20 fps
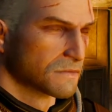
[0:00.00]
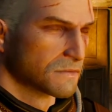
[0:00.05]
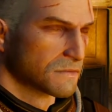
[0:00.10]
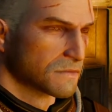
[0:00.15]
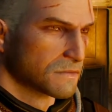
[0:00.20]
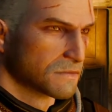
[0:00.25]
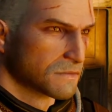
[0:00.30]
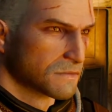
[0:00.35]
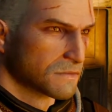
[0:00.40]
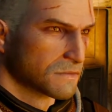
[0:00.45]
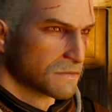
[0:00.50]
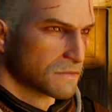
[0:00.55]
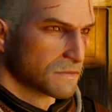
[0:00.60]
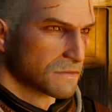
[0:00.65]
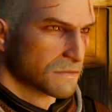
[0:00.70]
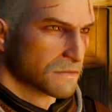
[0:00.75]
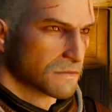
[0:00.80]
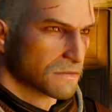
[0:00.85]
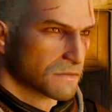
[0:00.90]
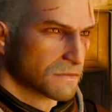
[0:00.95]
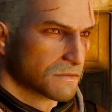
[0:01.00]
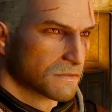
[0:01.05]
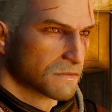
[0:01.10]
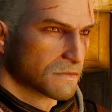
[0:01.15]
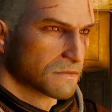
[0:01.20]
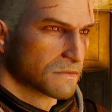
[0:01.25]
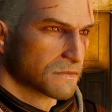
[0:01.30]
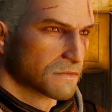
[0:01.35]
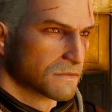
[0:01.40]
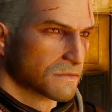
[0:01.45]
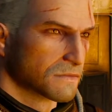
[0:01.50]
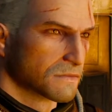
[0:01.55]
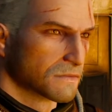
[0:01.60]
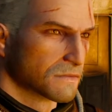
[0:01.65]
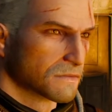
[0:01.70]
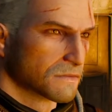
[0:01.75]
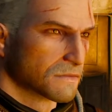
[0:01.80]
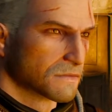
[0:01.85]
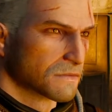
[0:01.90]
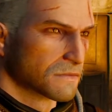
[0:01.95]

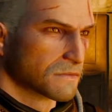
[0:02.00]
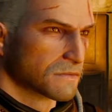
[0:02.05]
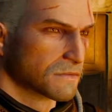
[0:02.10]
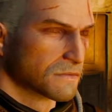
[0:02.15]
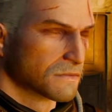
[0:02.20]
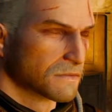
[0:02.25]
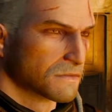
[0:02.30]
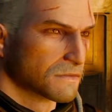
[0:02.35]
(silence)